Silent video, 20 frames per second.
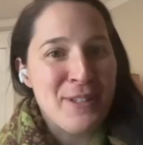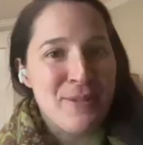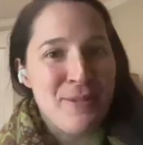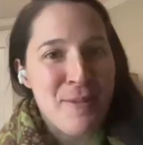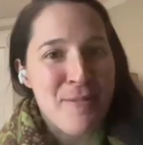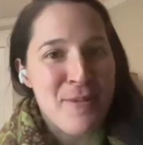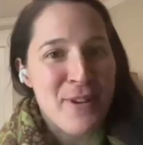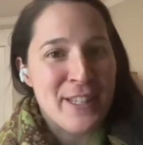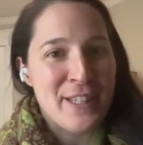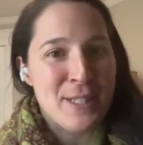
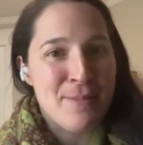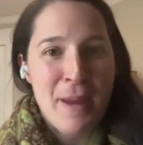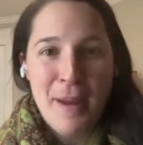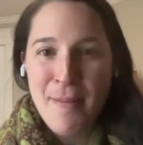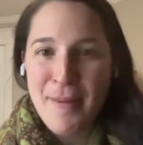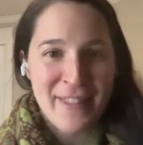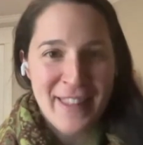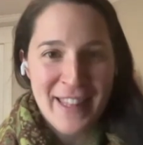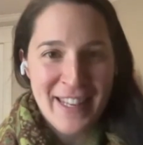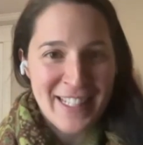once we bring this
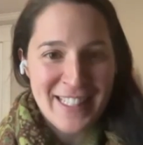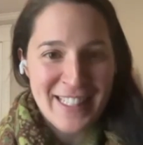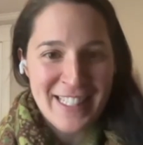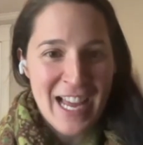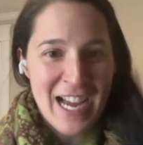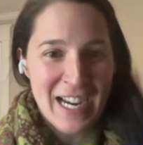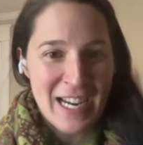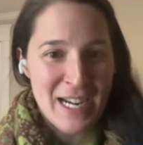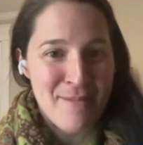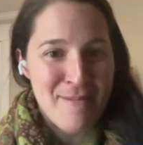baby in that it's
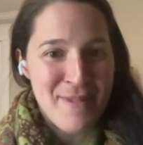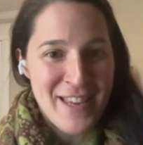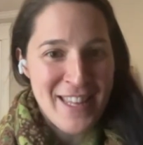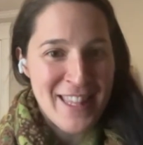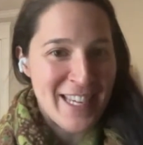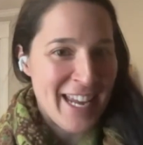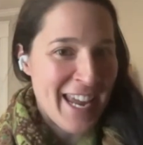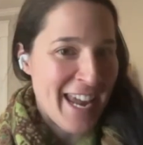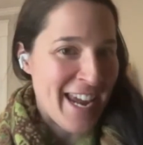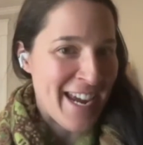not going to
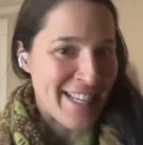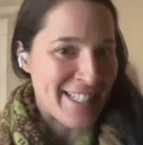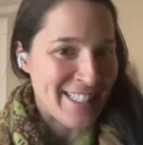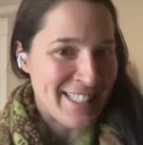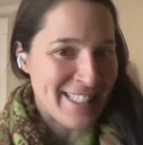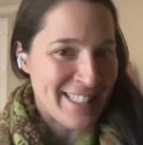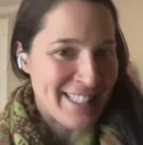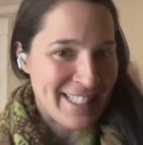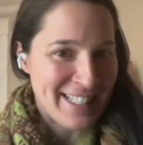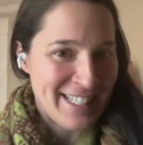be the case
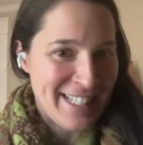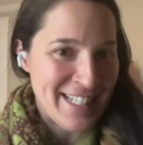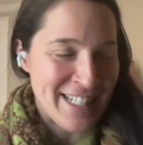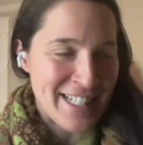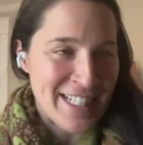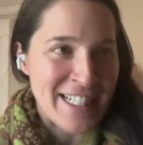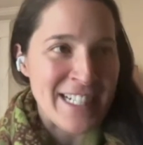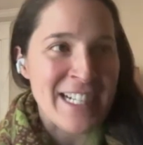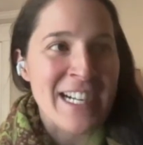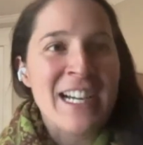
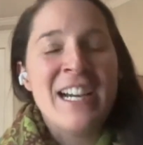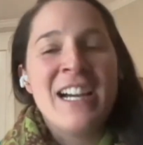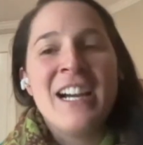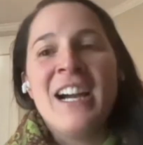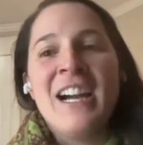here?